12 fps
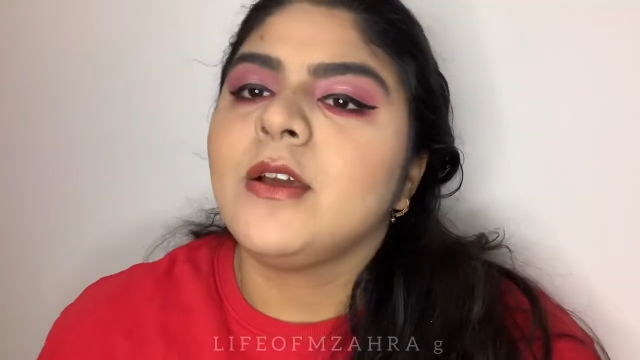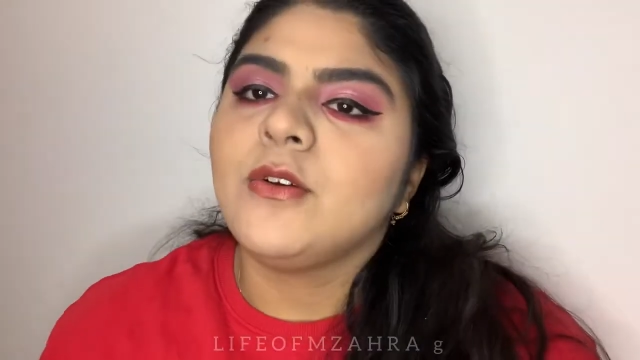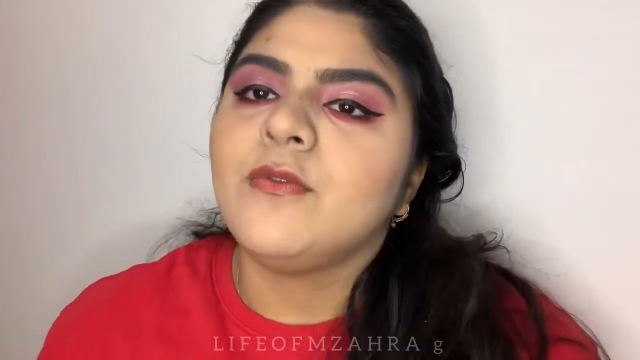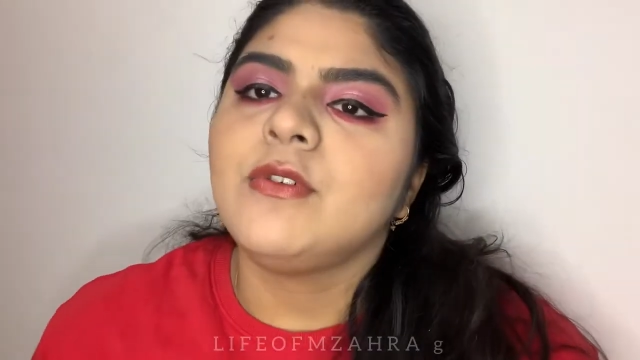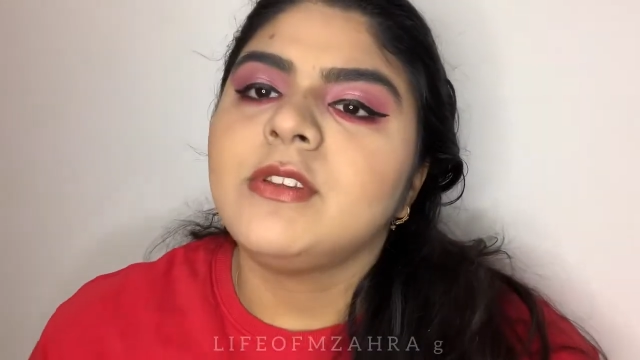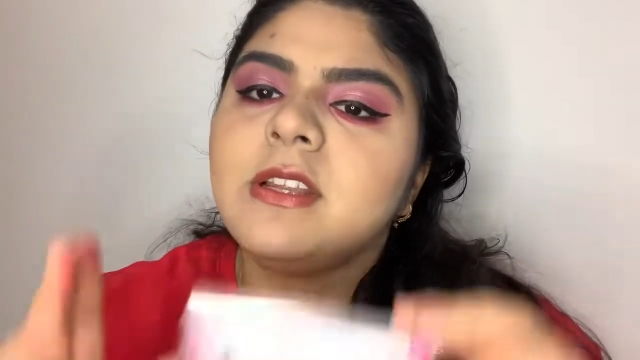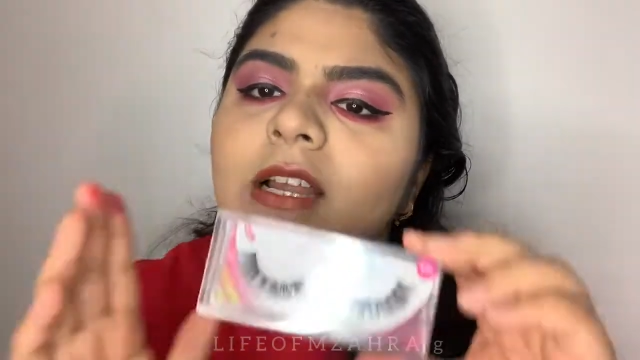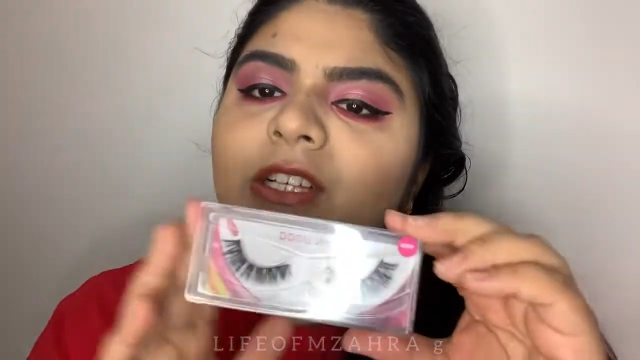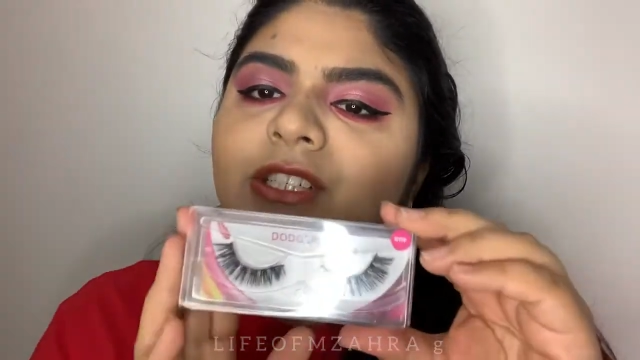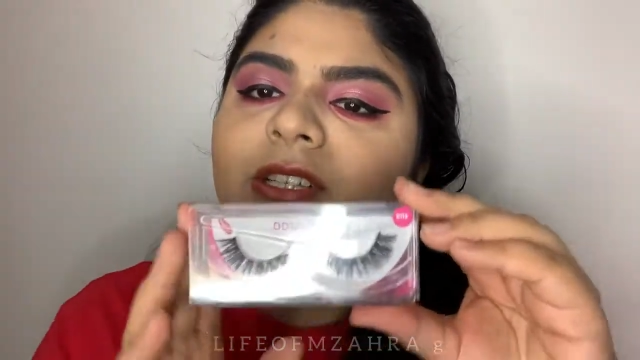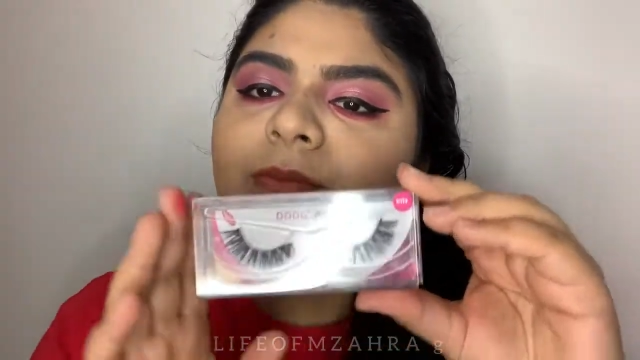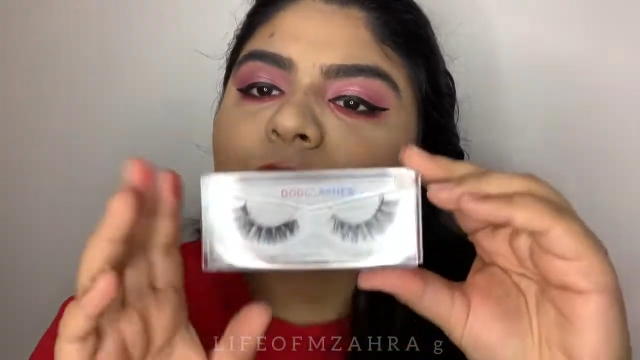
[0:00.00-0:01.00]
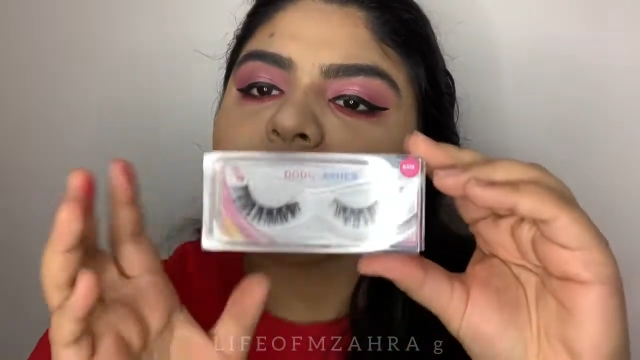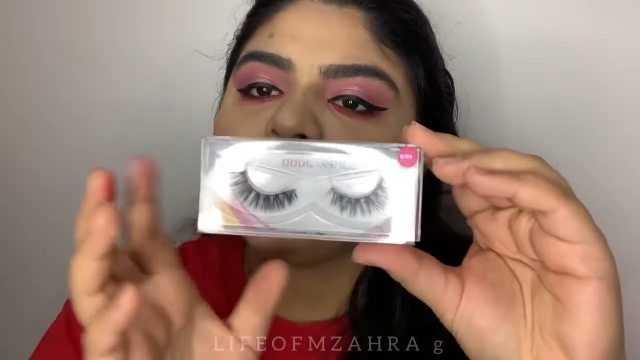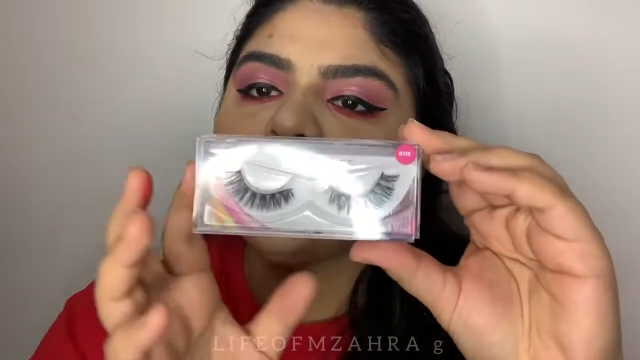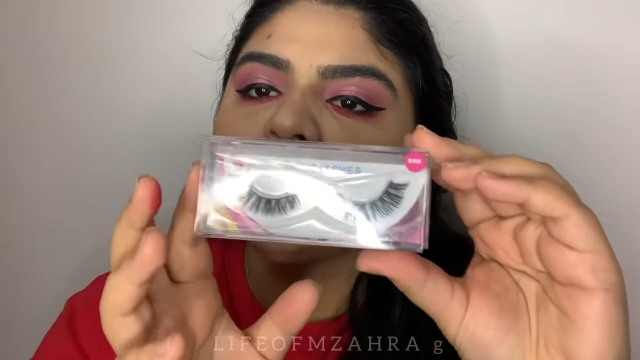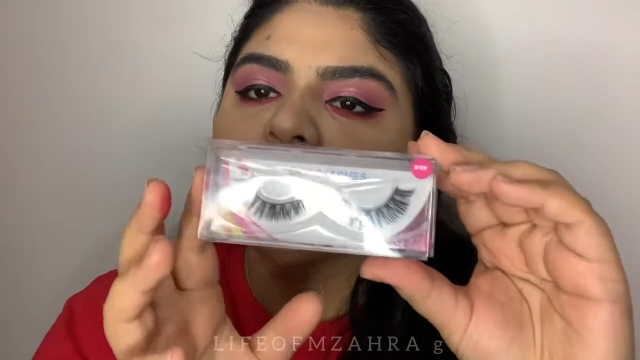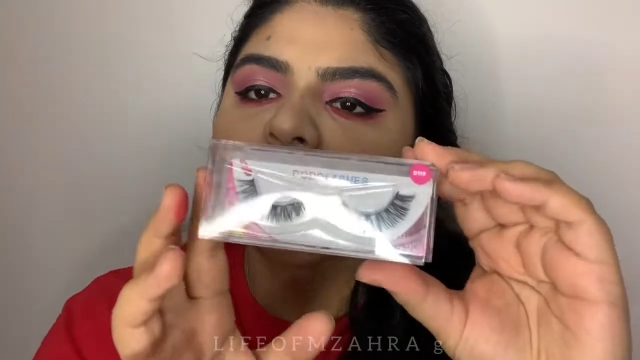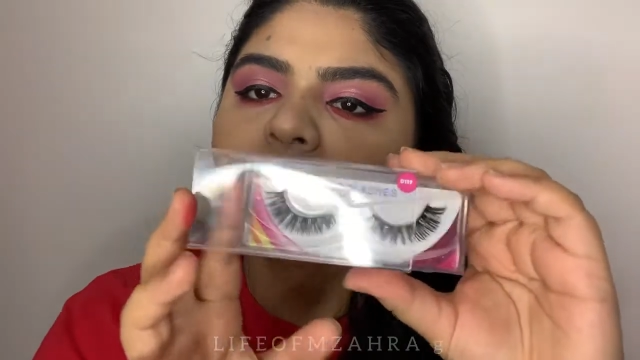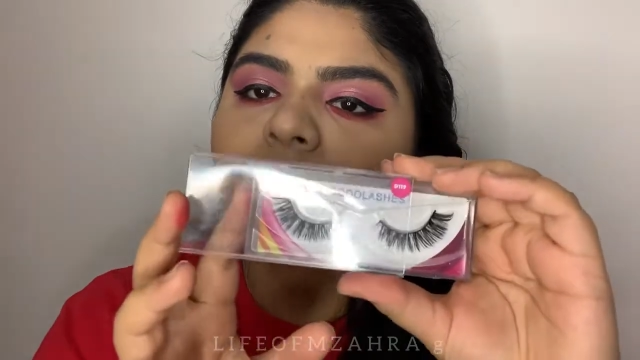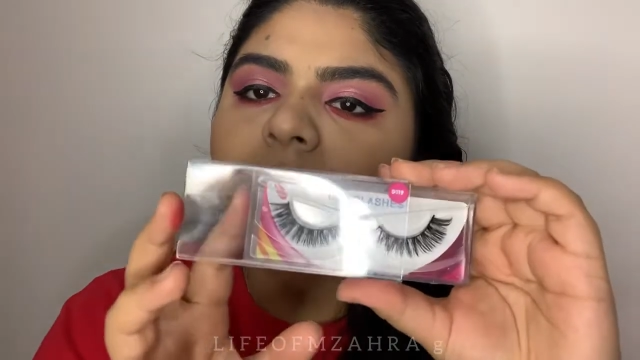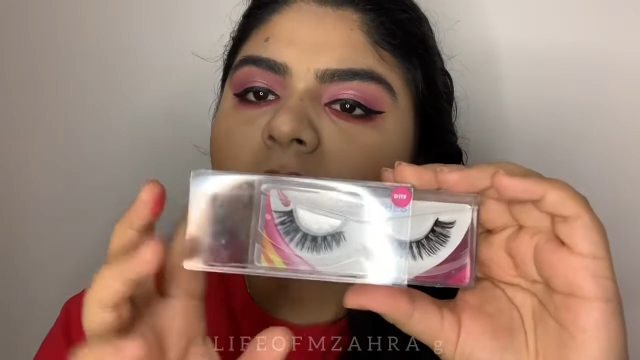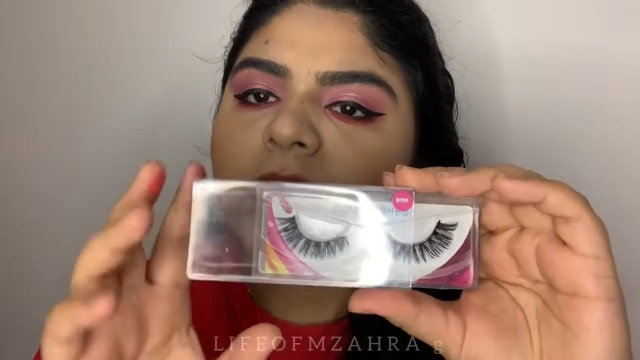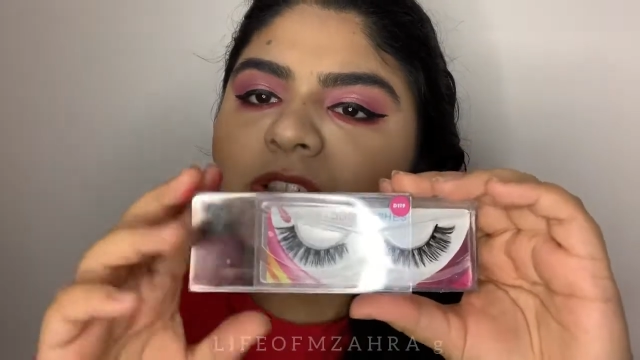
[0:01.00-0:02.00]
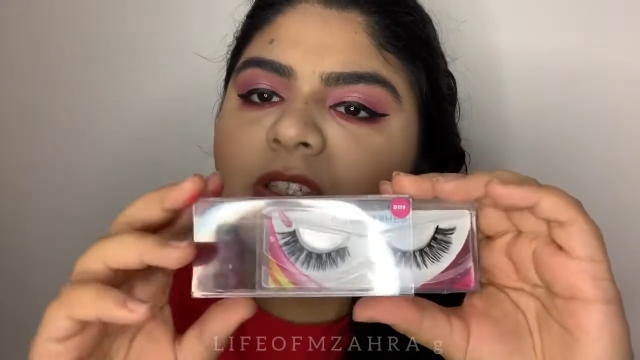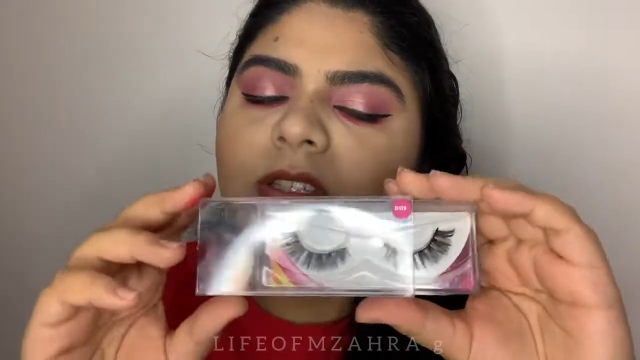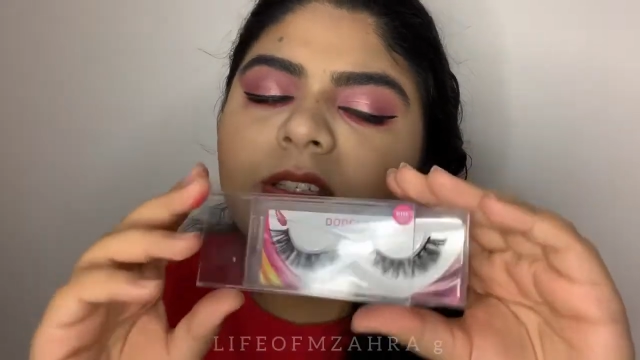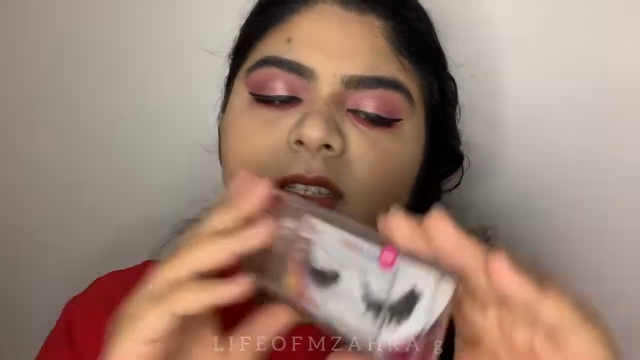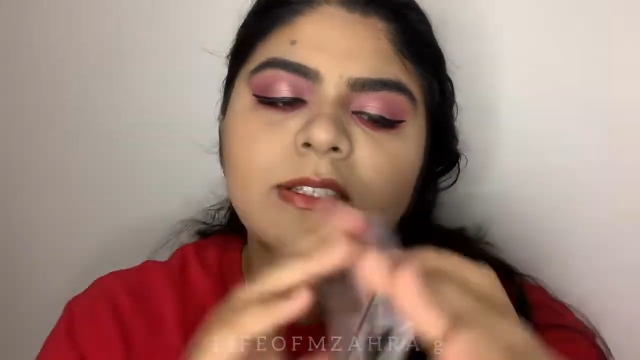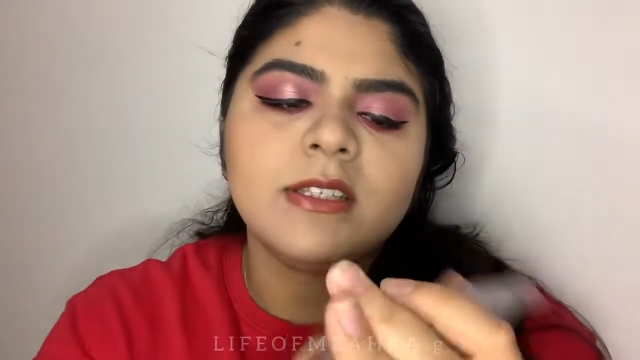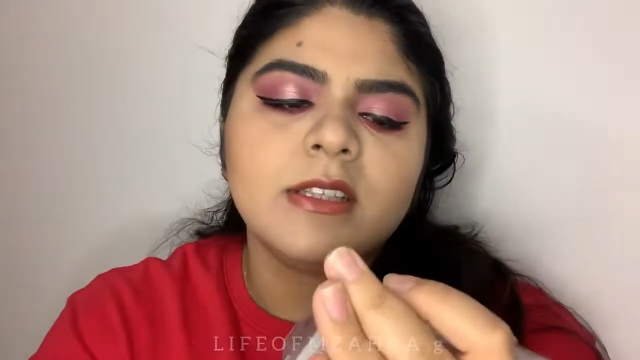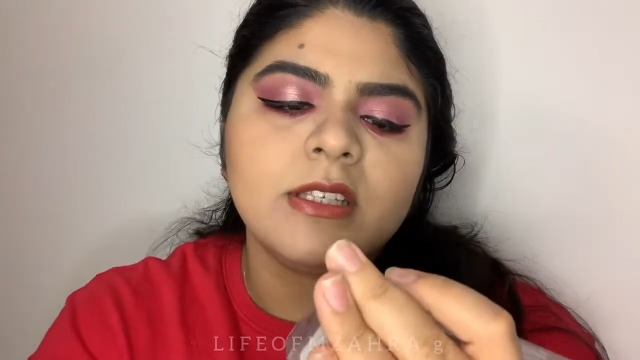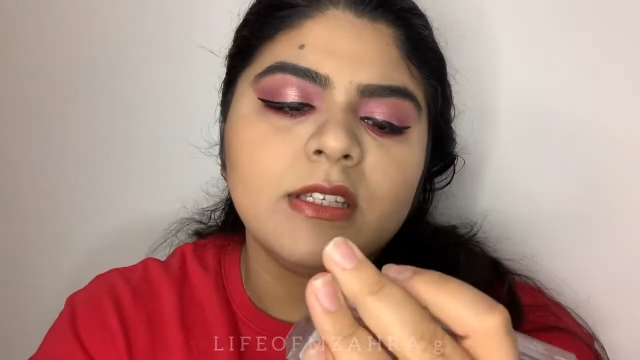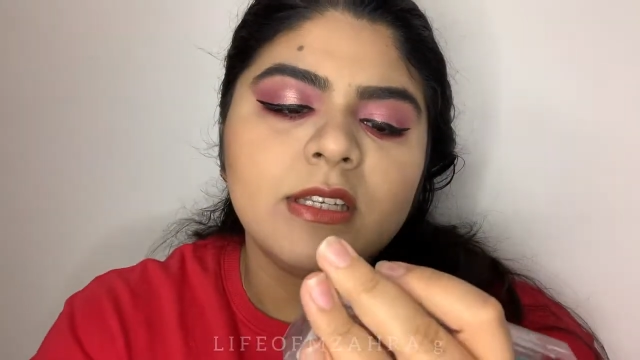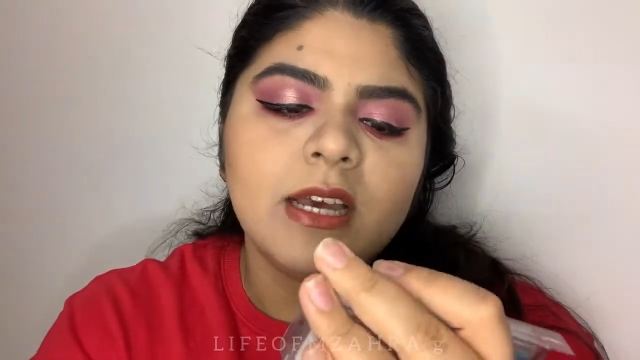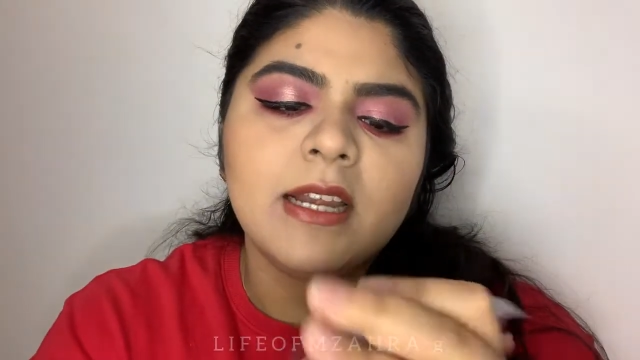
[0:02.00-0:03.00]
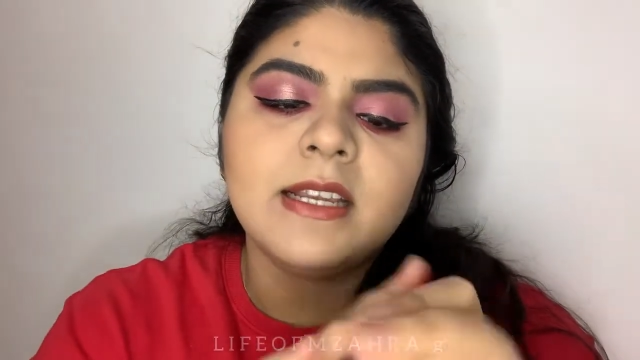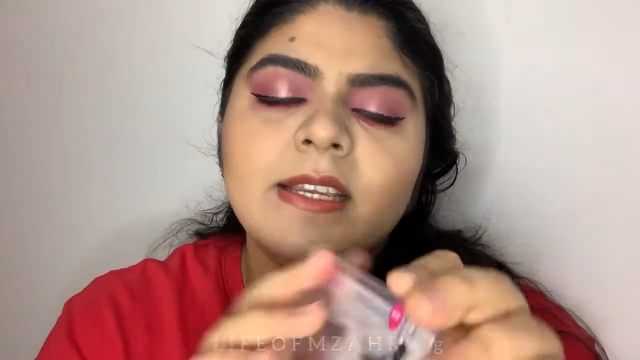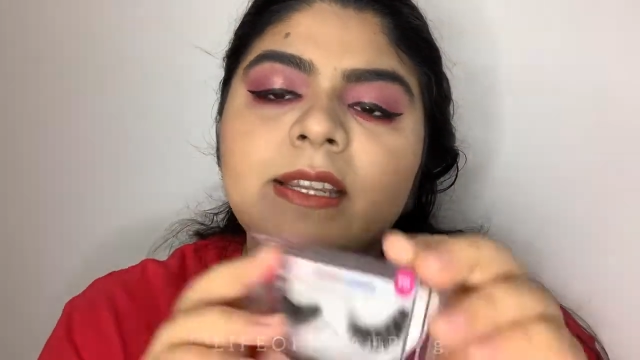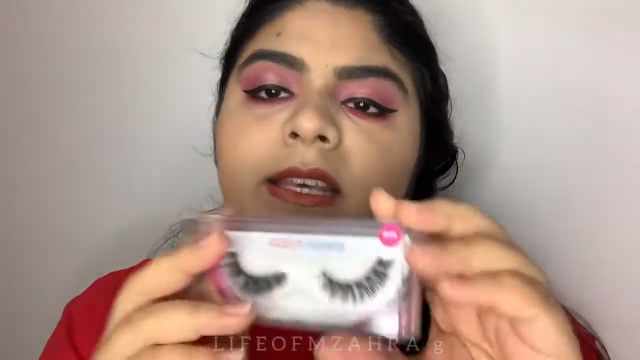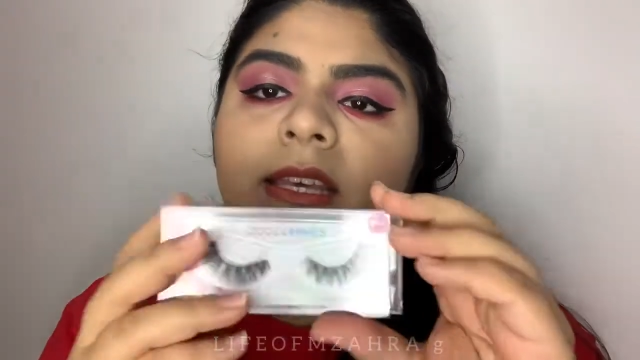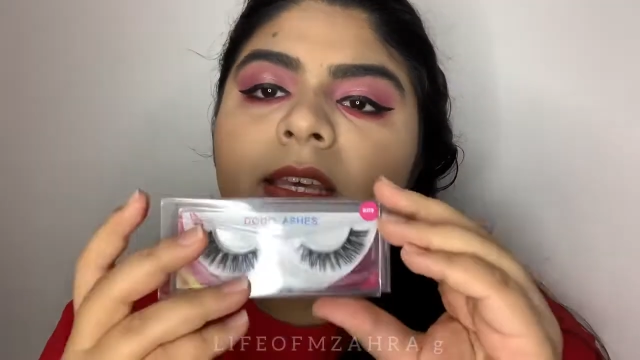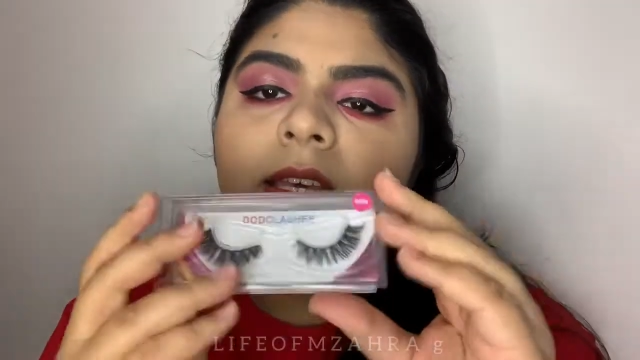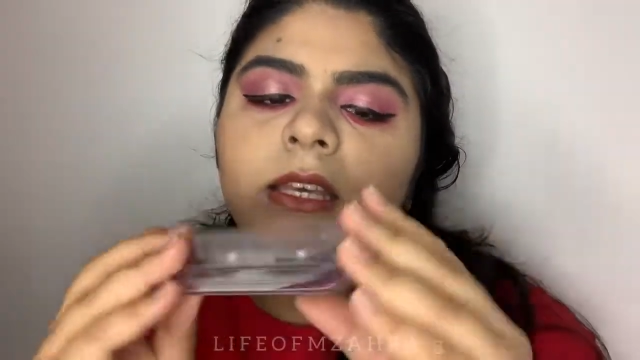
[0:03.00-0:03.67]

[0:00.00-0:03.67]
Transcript: for the lashes i'm going to use Dodo lashes these in the style d